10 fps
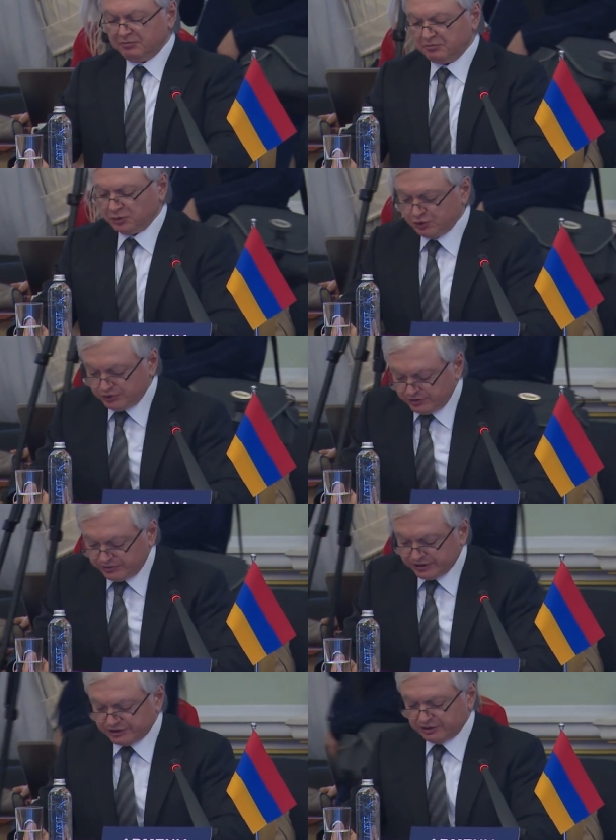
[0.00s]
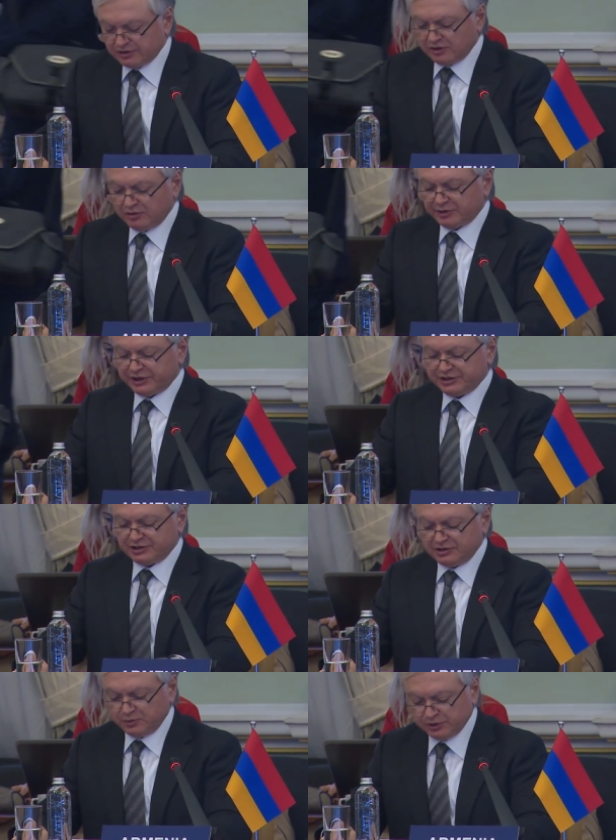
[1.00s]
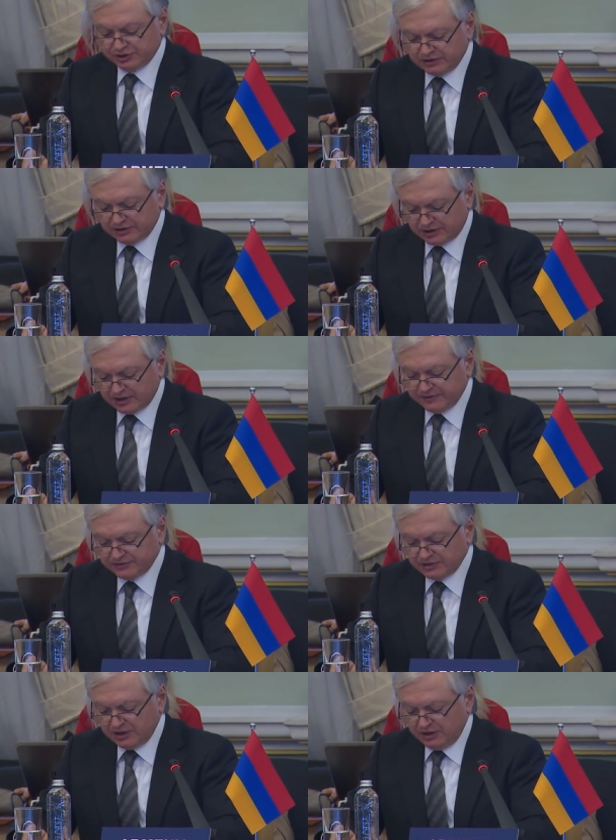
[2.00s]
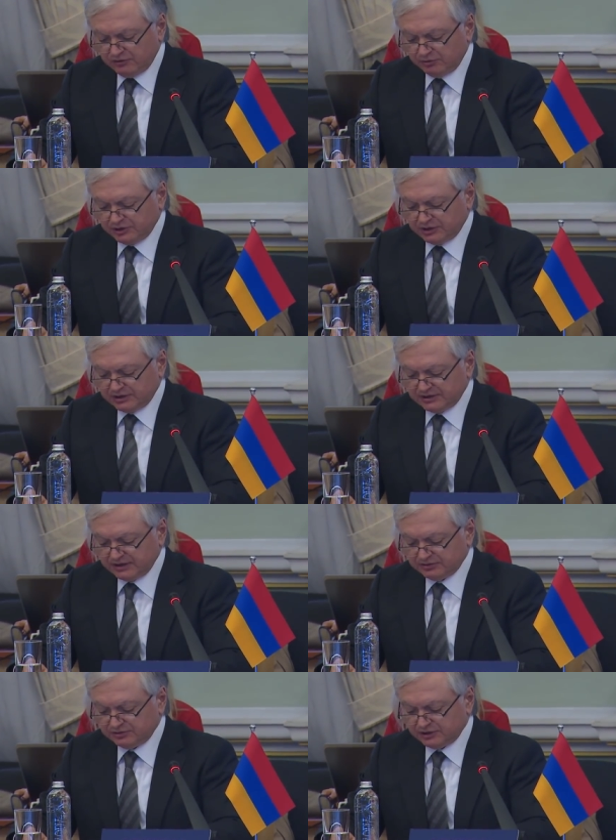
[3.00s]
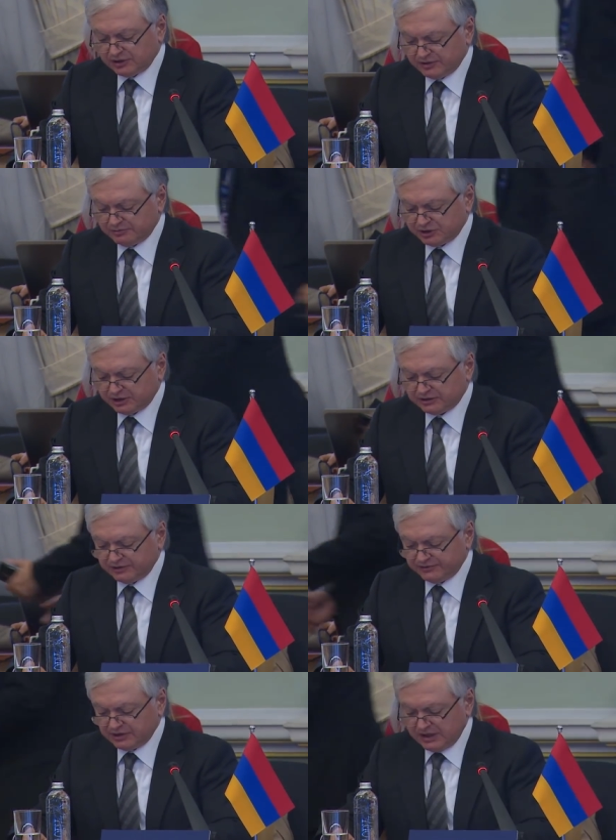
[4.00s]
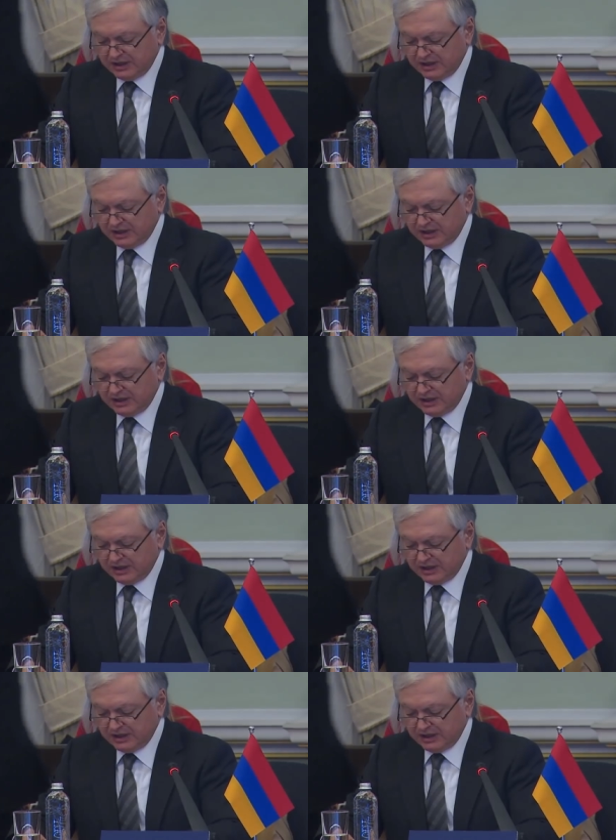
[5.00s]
mutual regional cooperation, which derives from the statutory objectives